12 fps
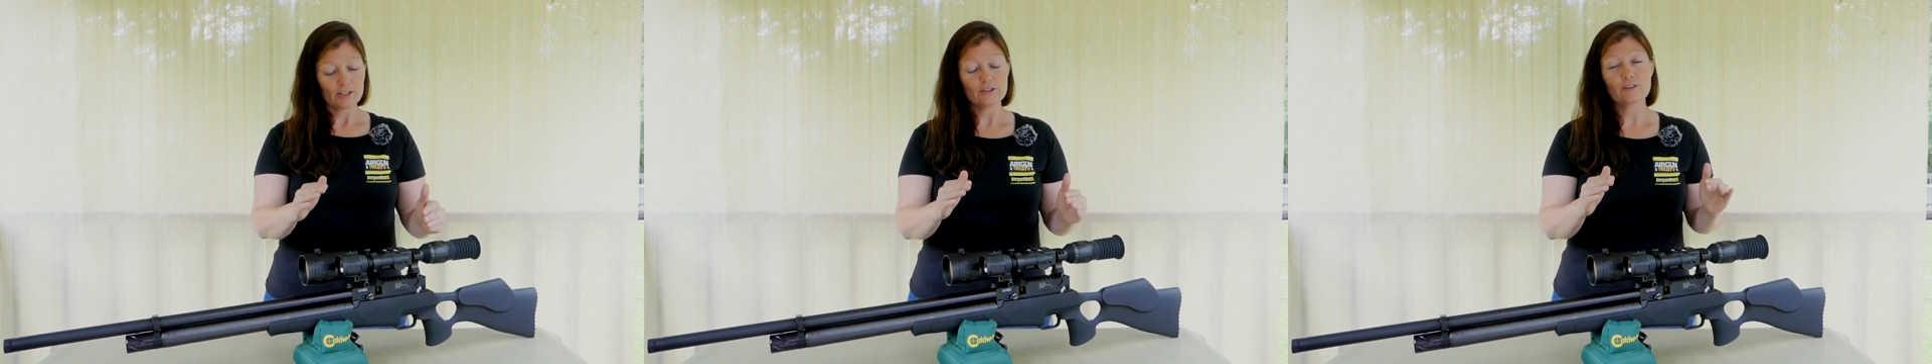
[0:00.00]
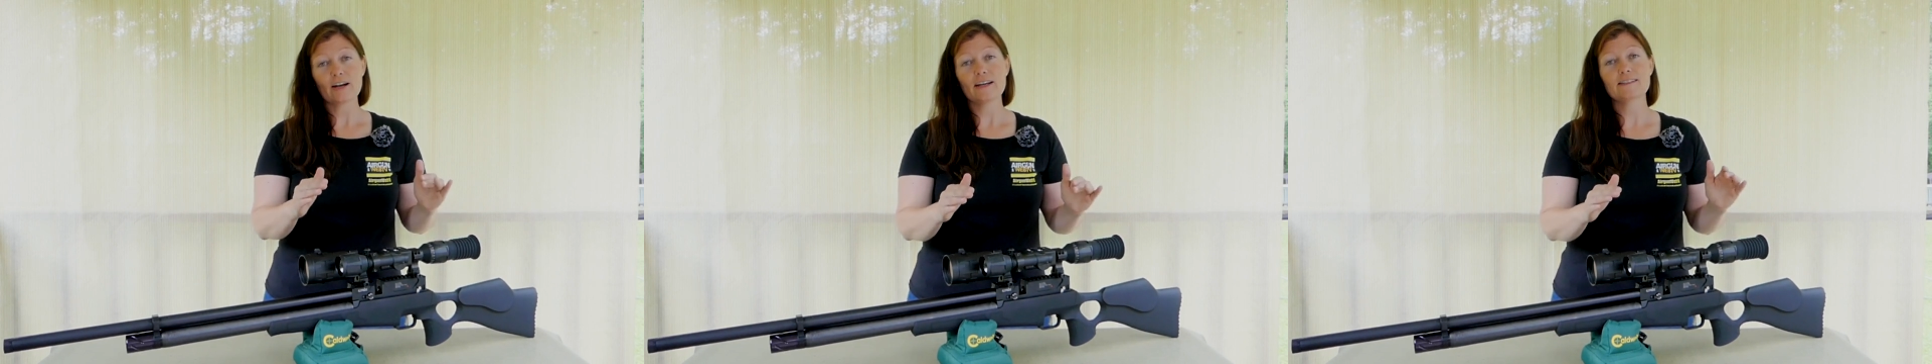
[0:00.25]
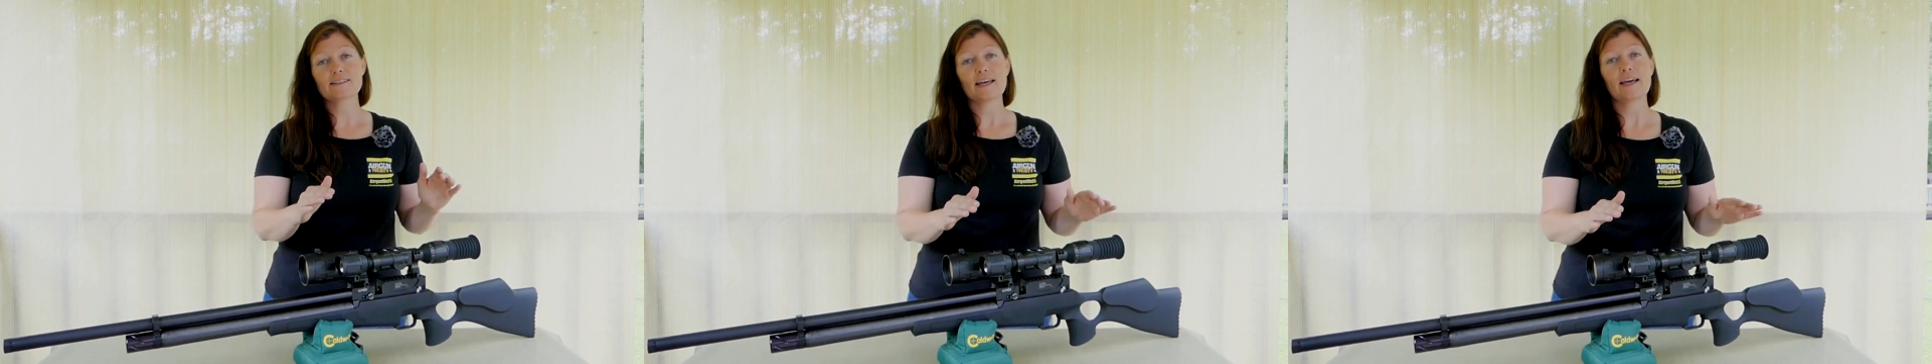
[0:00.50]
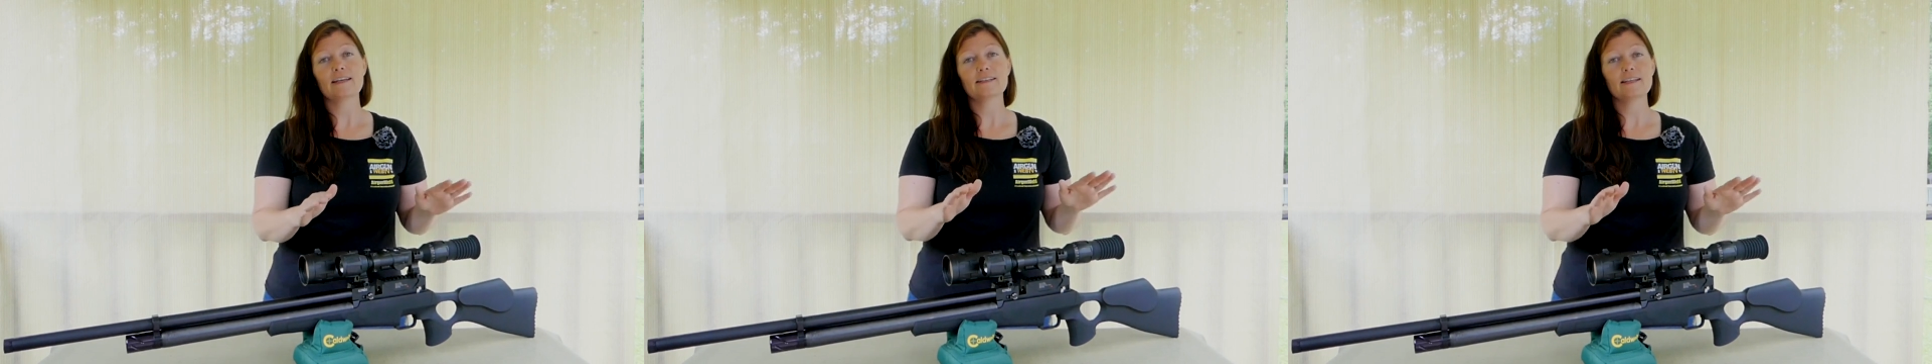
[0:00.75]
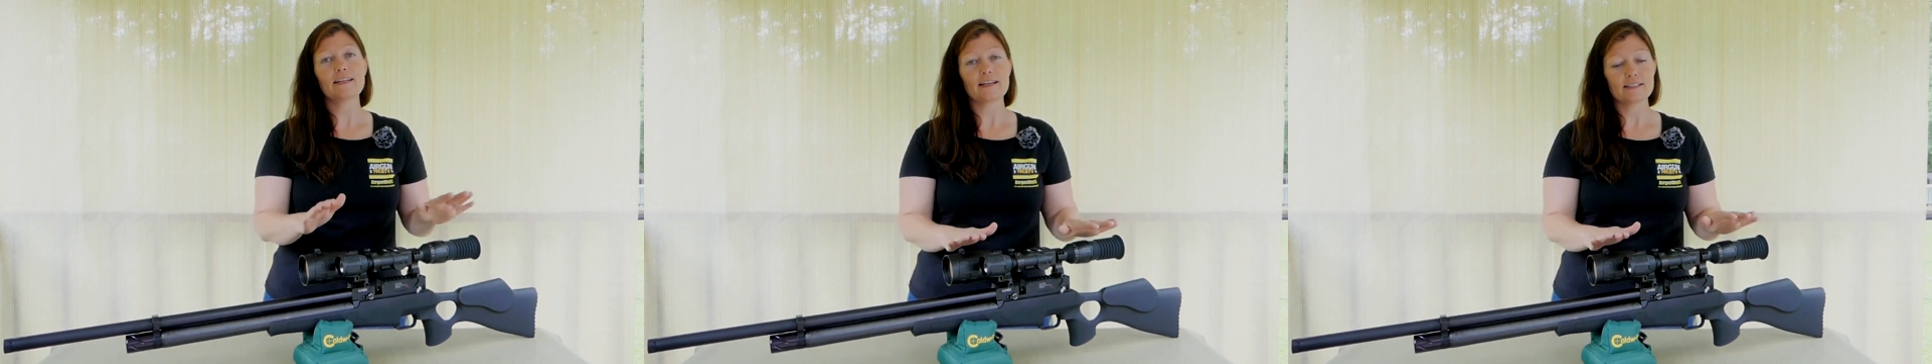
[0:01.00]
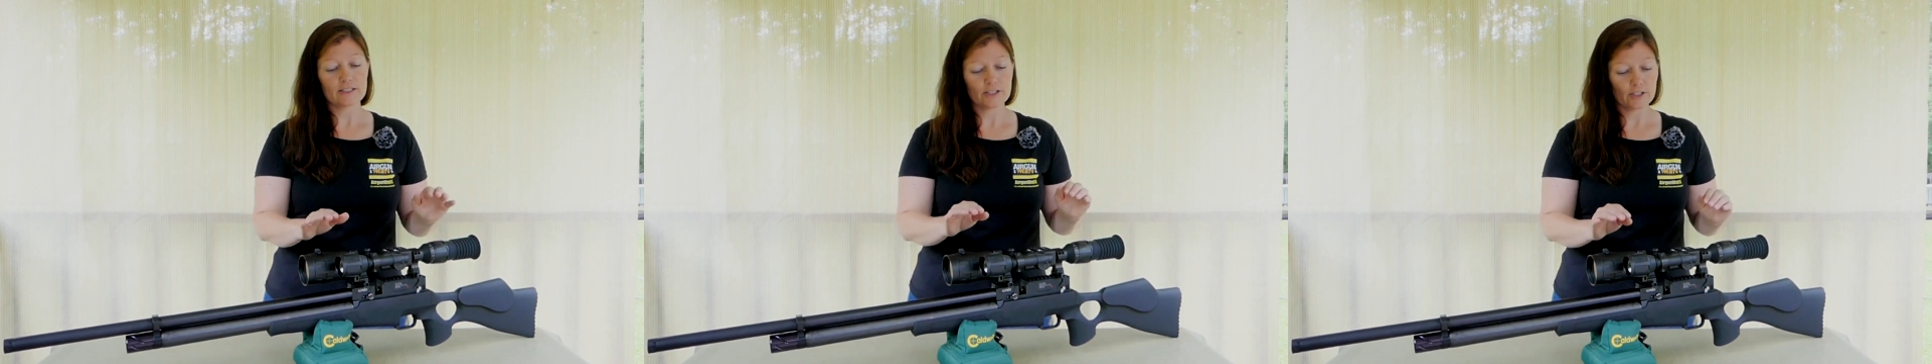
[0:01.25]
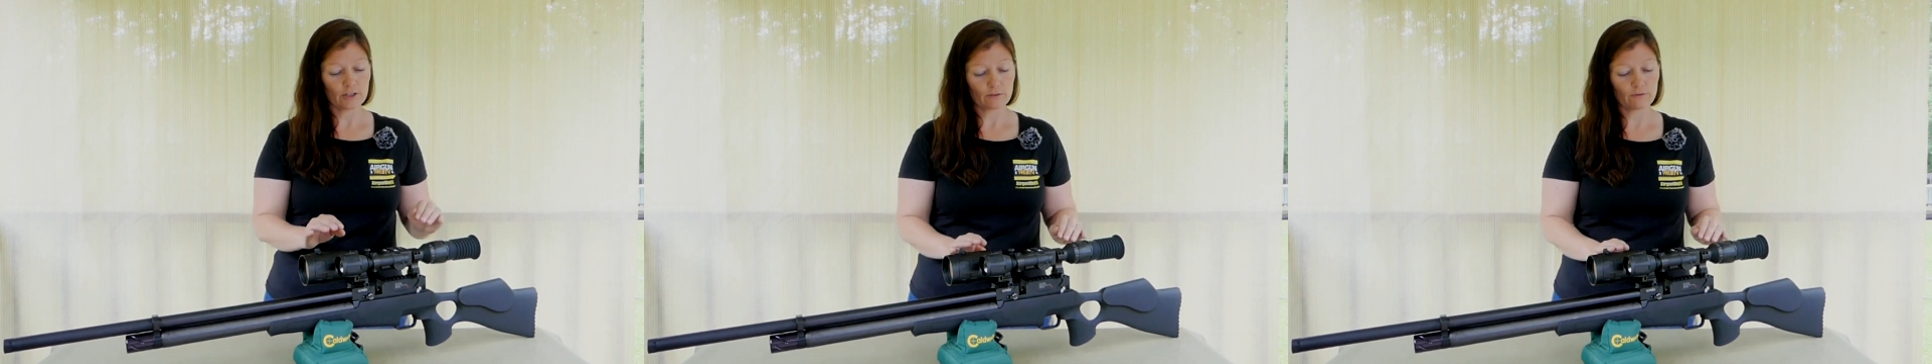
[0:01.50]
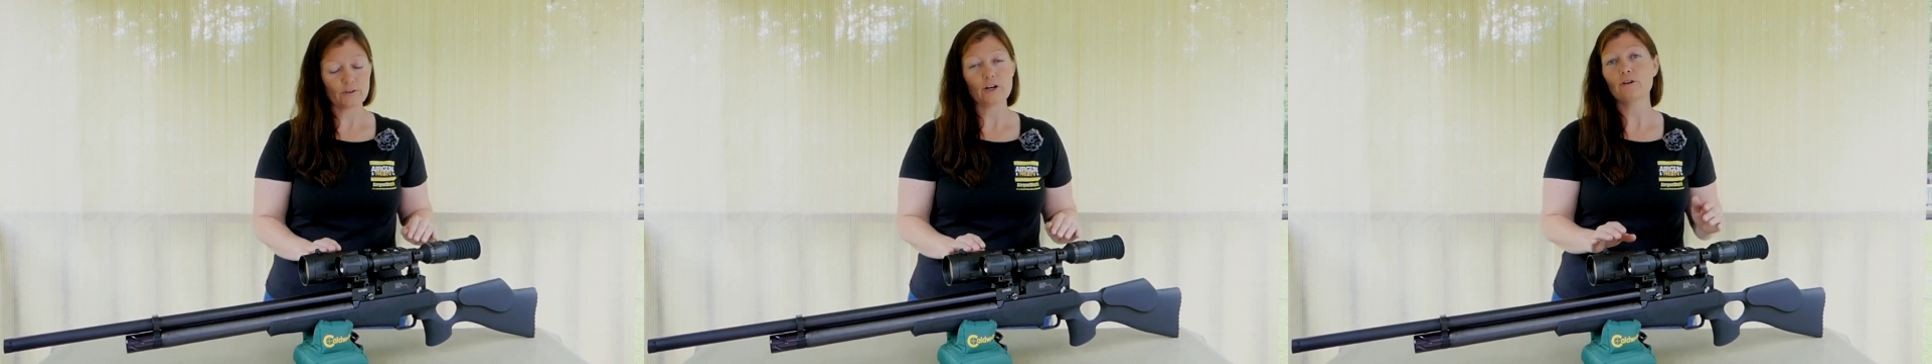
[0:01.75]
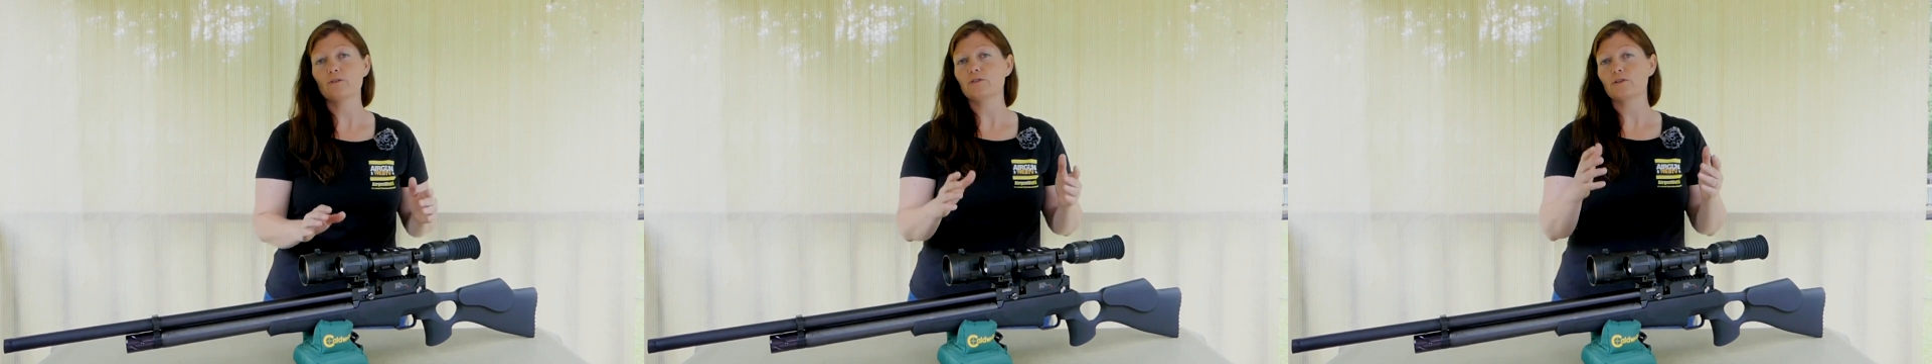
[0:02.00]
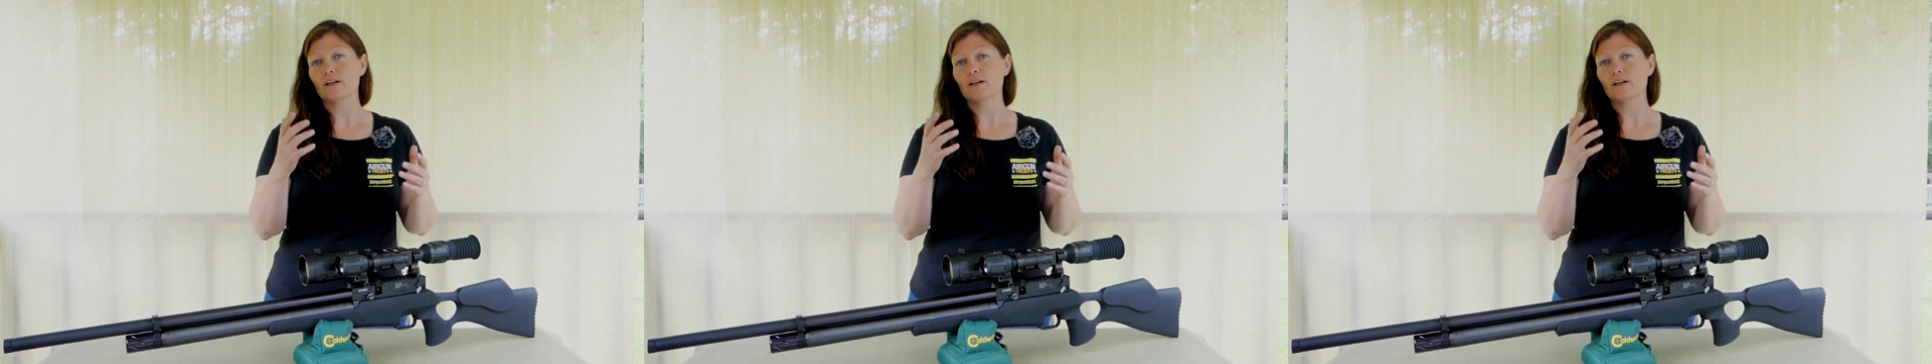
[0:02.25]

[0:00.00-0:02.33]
You guys can connect it to your phone.